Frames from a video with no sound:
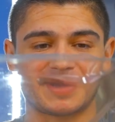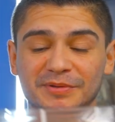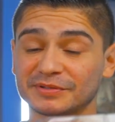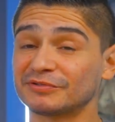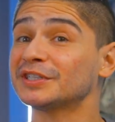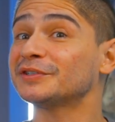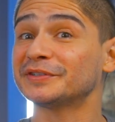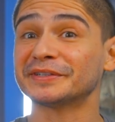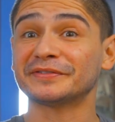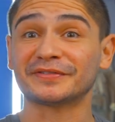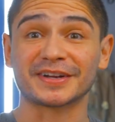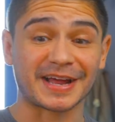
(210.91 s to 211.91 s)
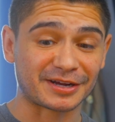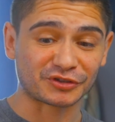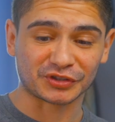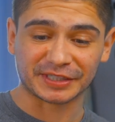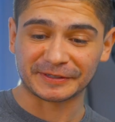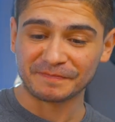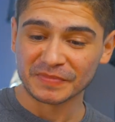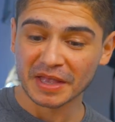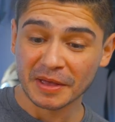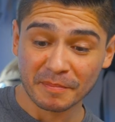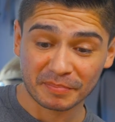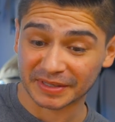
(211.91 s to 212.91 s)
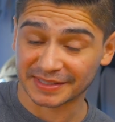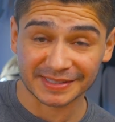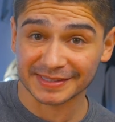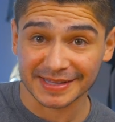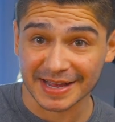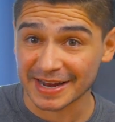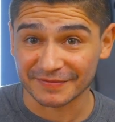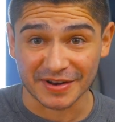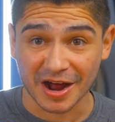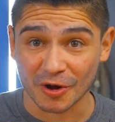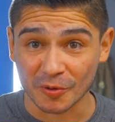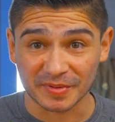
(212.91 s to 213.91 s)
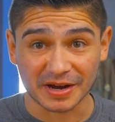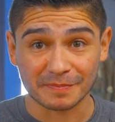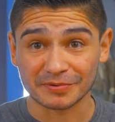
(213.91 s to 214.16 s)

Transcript: It was really fun actually. But since then, I've not opened up